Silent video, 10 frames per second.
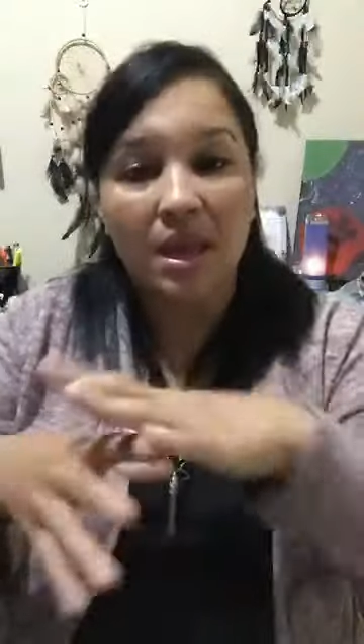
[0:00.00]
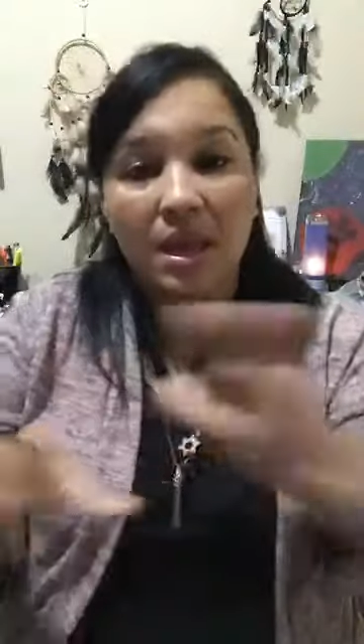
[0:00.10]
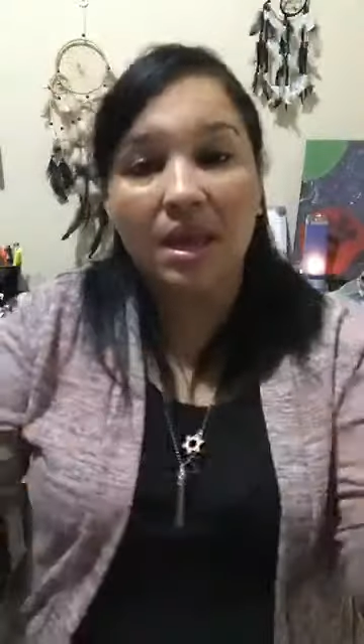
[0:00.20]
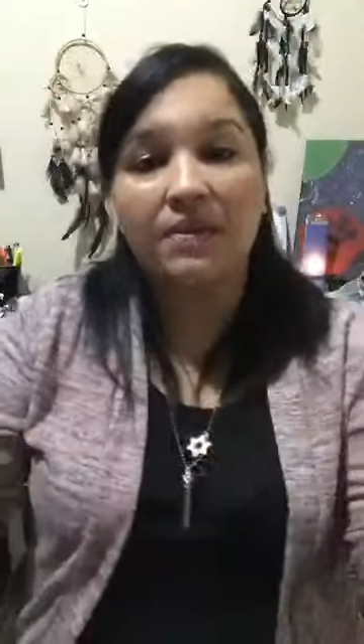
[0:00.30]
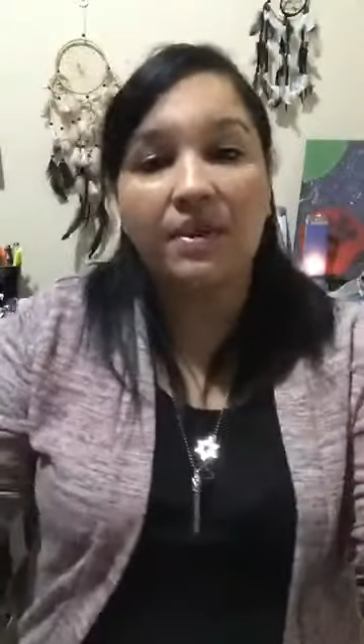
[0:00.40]

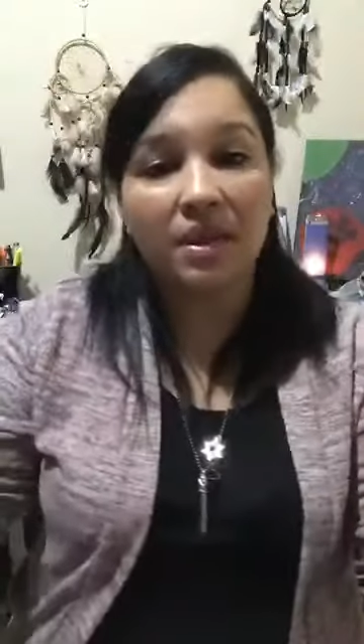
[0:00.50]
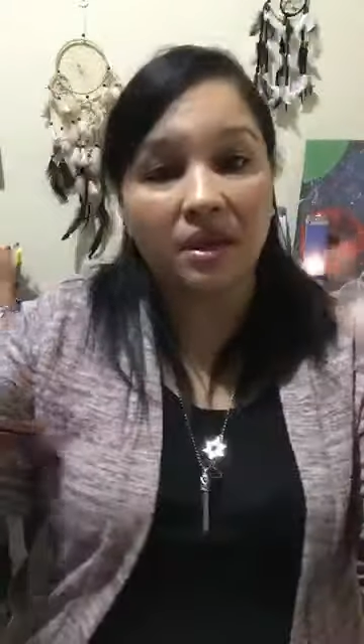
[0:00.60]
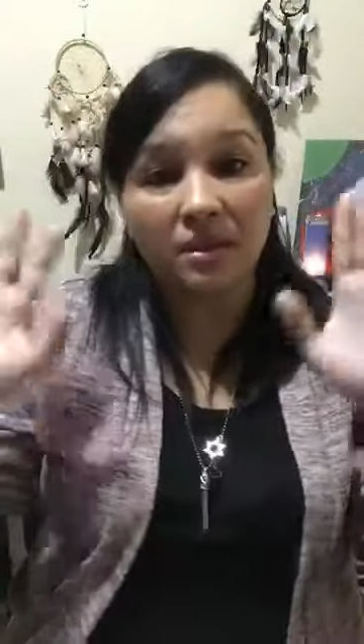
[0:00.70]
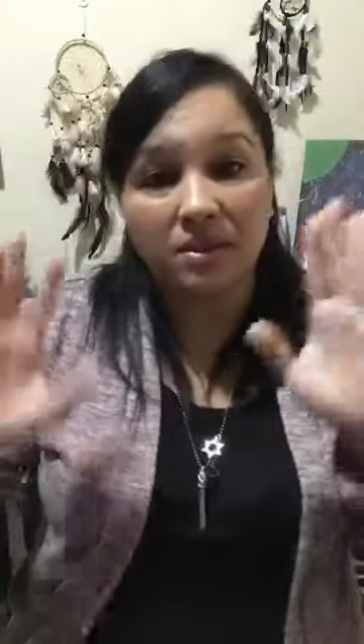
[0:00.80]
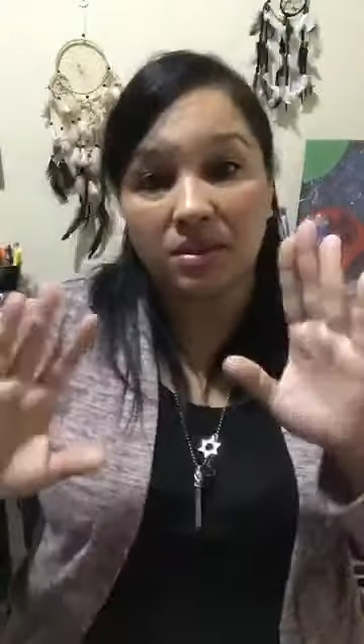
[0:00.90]
everything
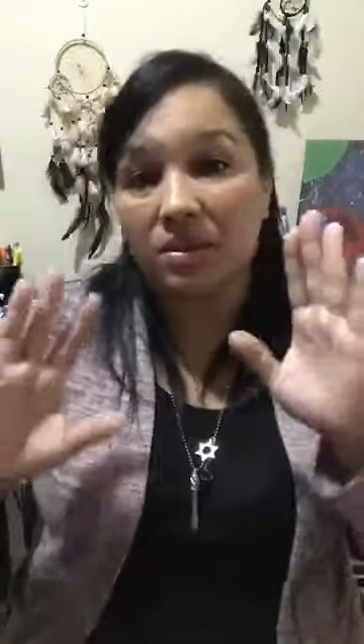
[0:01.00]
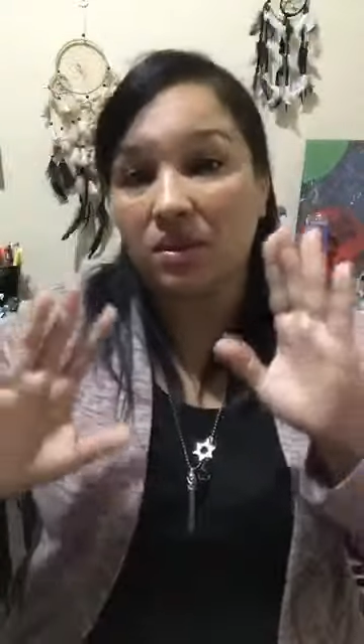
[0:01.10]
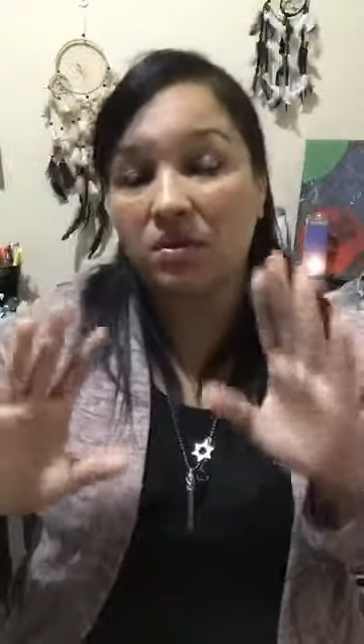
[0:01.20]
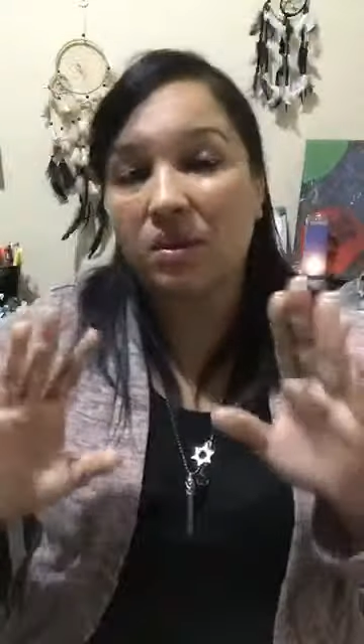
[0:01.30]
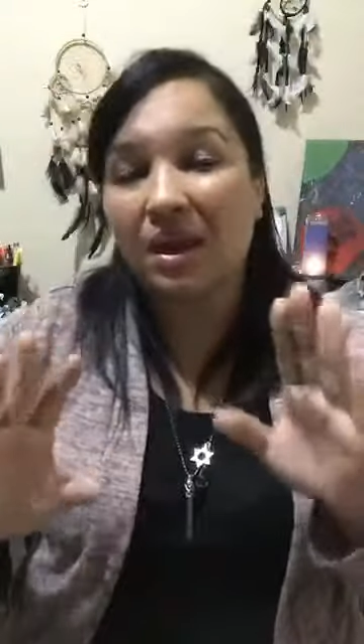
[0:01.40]
else is going
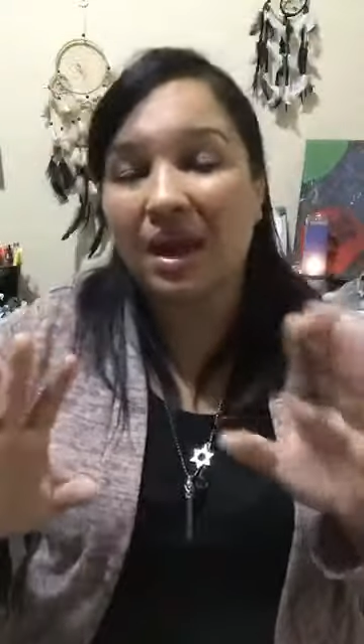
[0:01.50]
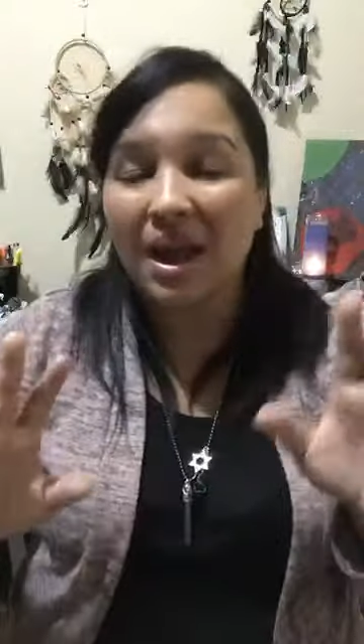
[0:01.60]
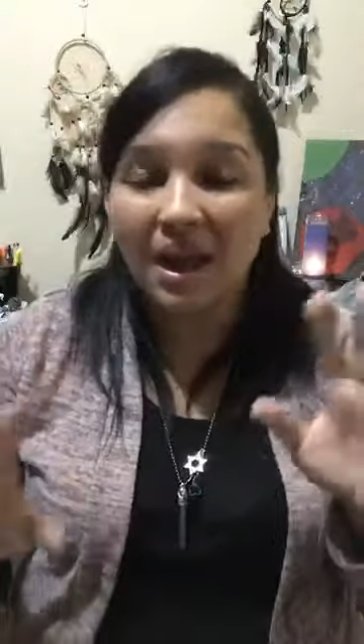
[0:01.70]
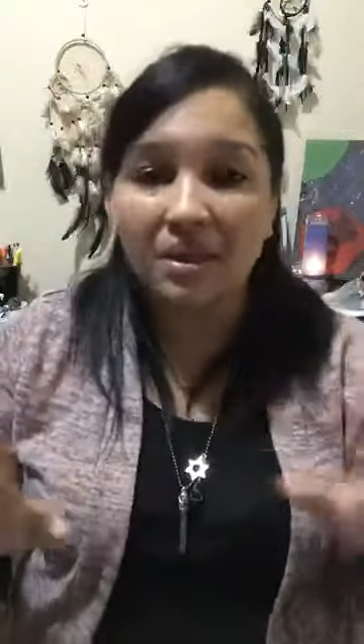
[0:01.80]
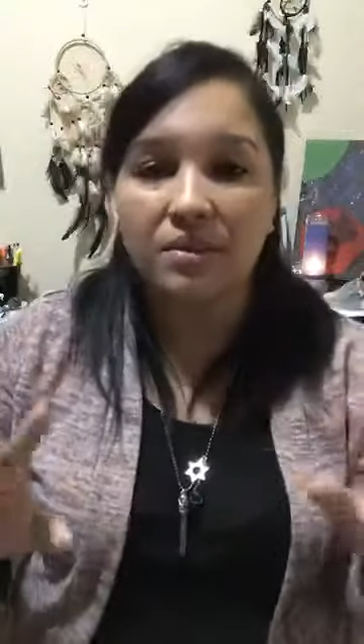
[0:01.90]
to
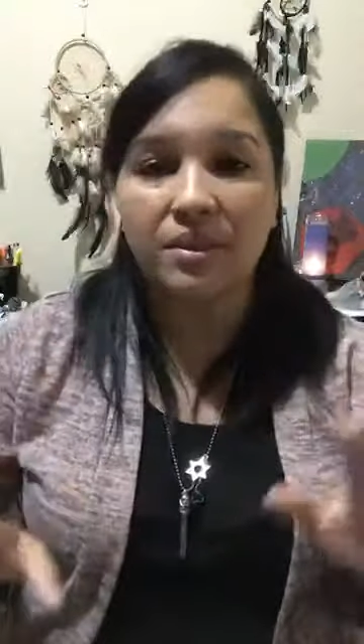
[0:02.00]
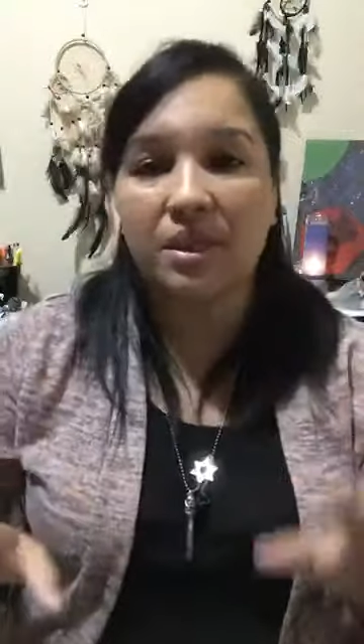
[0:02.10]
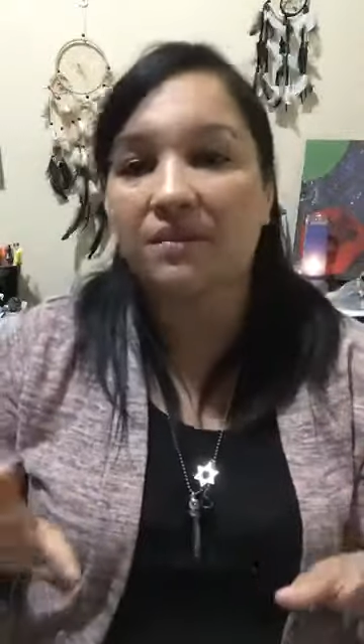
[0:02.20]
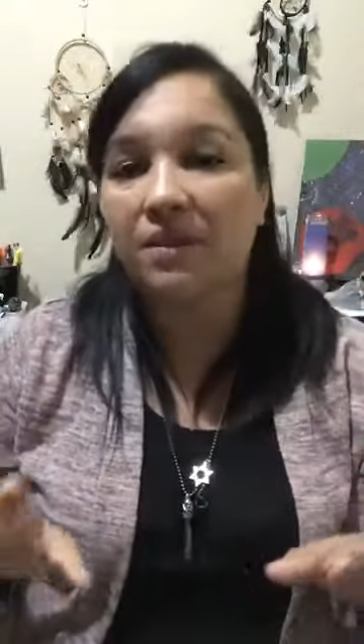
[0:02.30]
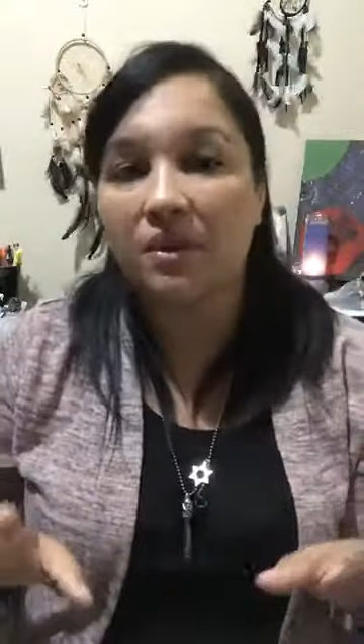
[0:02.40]
kind of
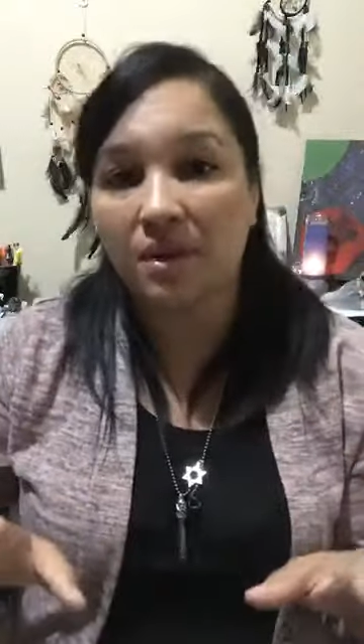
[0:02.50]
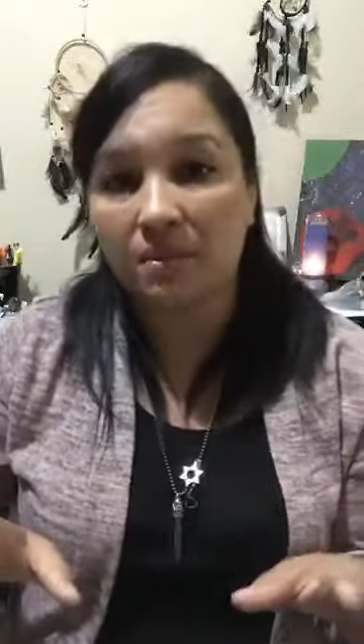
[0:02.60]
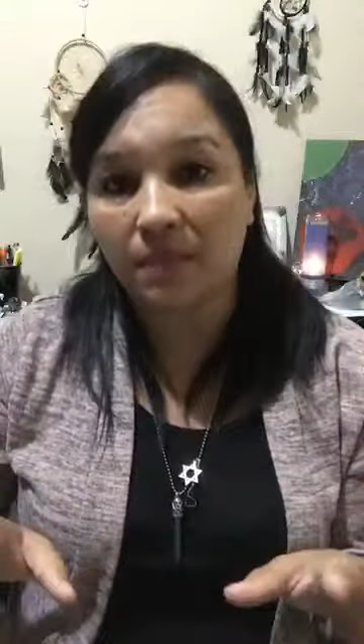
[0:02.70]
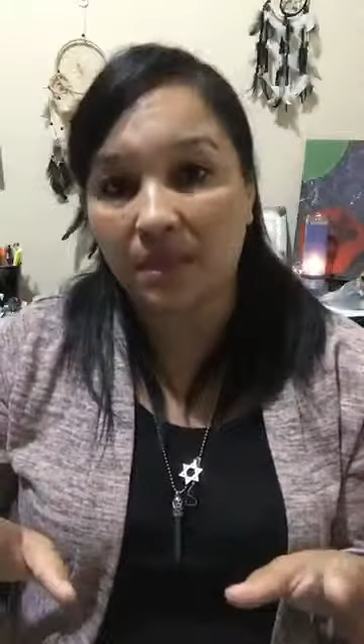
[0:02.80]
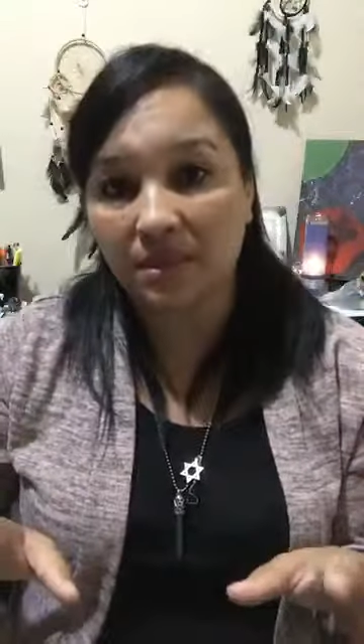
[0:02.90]
start falling in
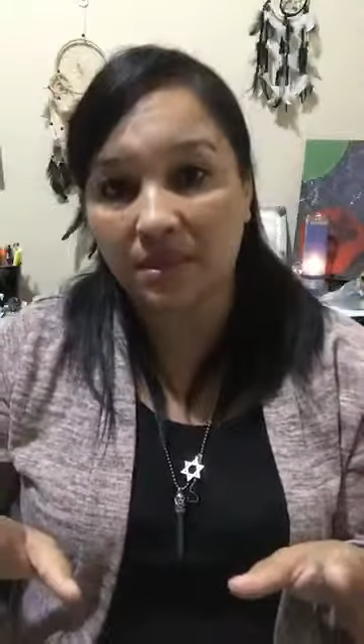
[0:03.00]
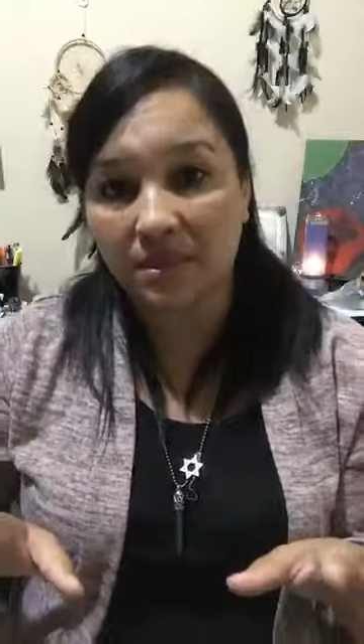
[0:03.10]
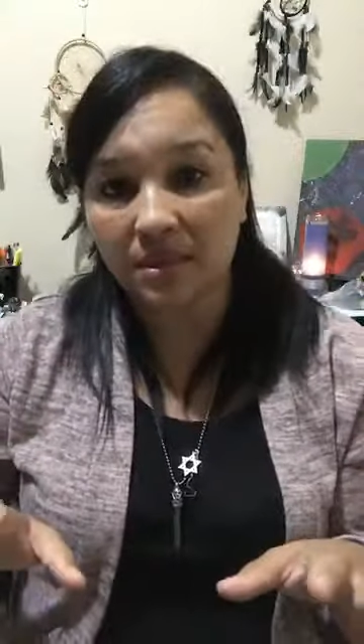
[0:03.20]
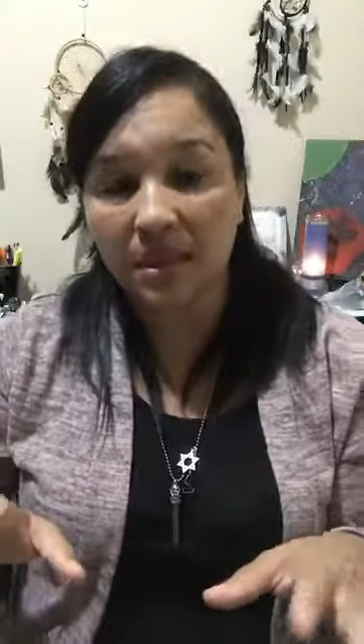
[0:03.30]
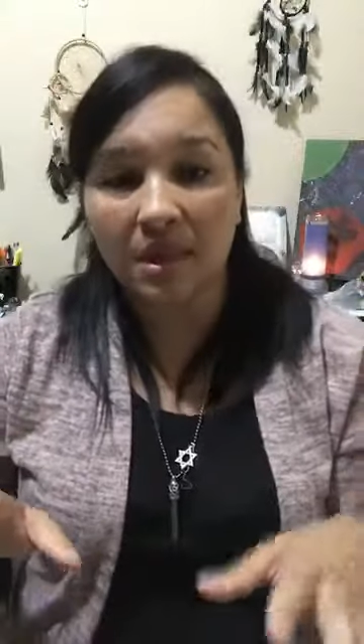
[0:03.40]

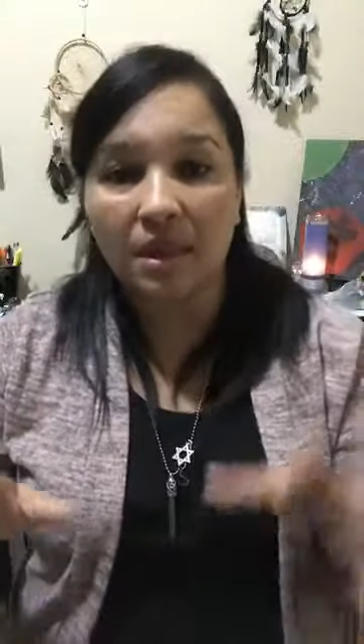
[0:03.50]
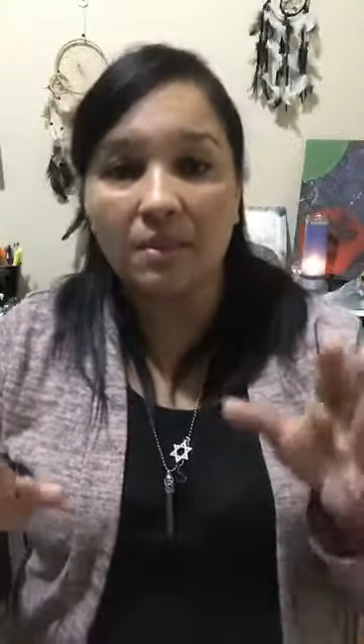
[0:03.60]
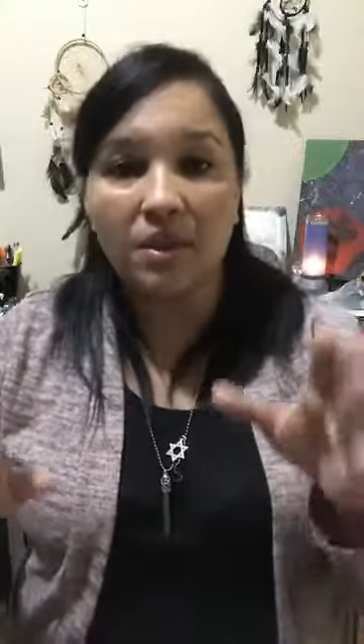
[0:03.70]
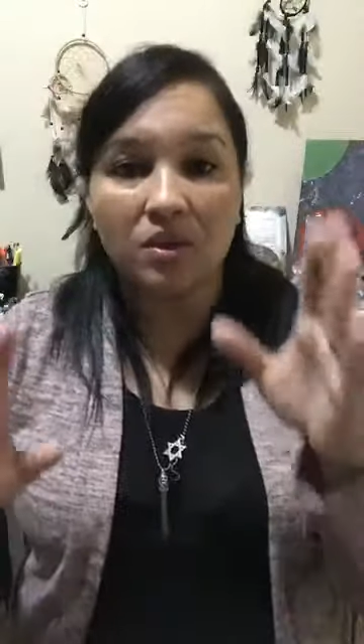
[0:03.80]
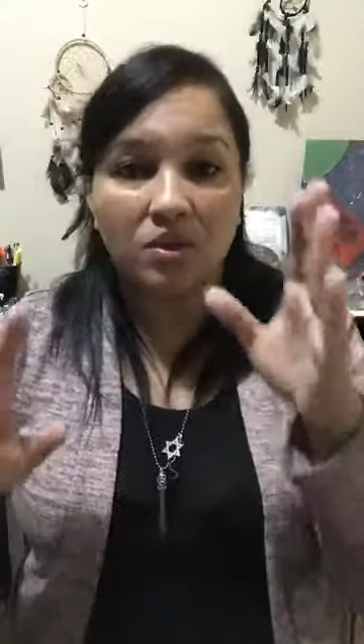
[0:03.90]
places.
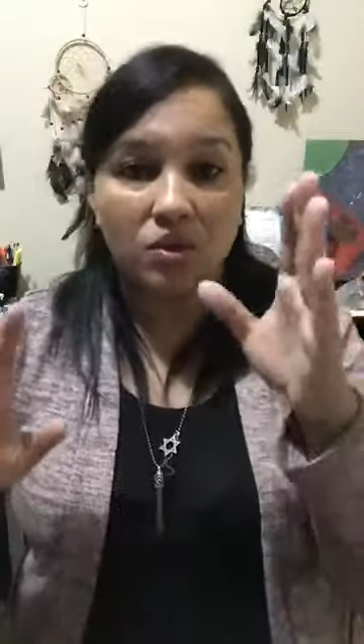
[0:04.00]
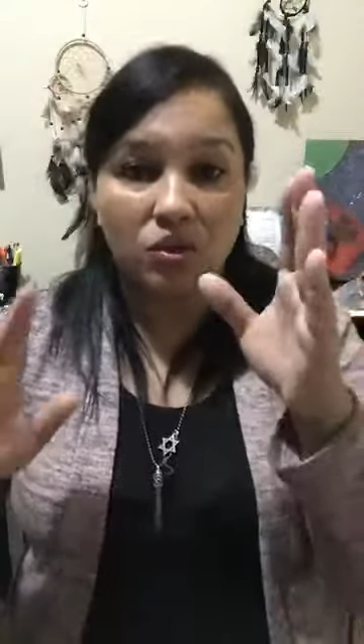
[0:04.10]
Because